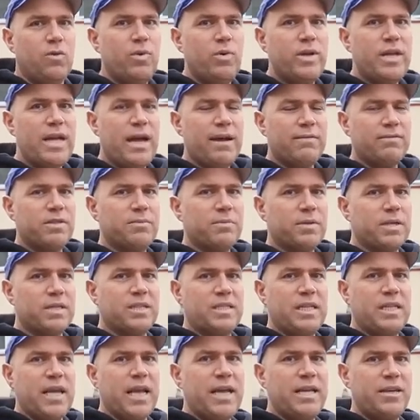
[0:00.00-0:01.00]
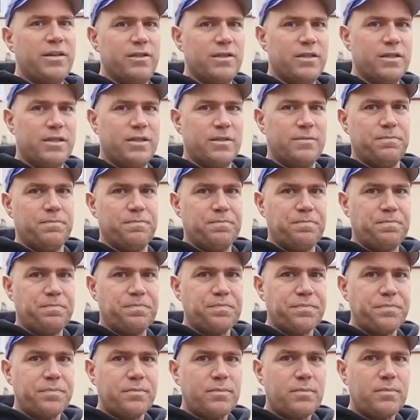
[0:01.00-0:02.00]
We have some containers.
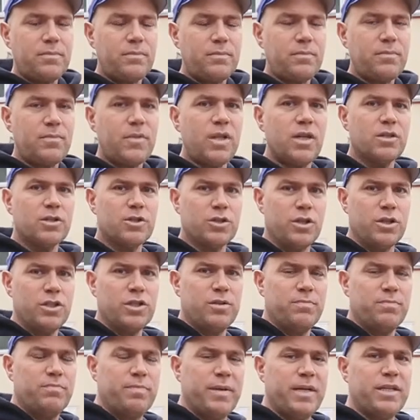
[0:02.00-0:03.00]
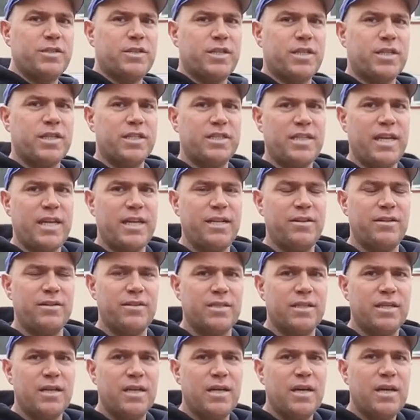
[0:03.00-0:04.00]
I'll show you some pictures of
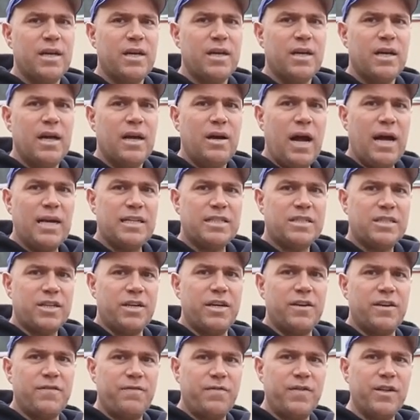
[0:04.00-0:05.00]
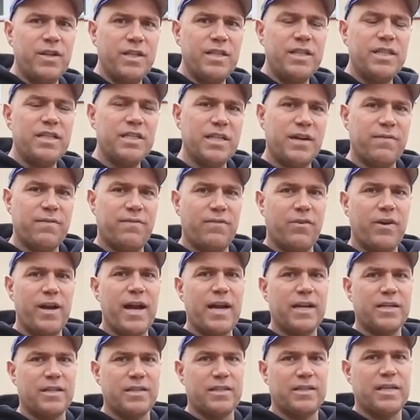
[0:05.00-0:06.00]
containers. I started filling these up for
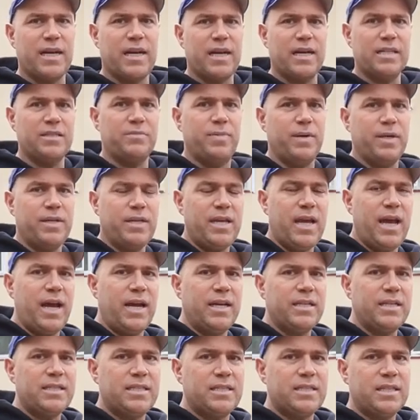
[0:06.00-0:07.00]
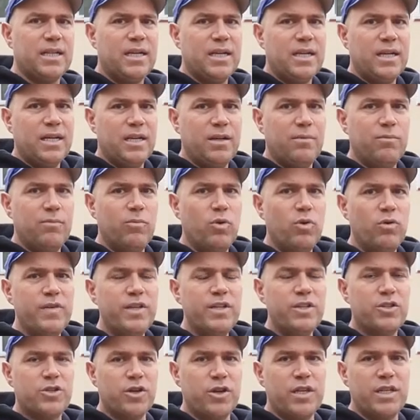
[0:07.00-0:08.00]
exercise, but yeah,
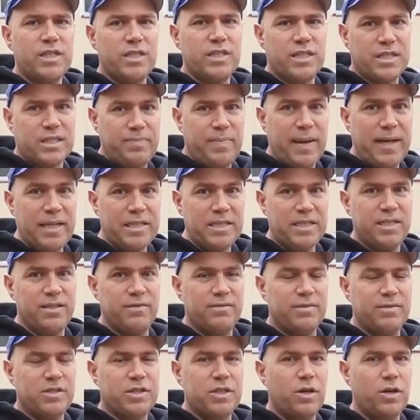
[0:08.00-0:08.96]
moving dirt is expensive.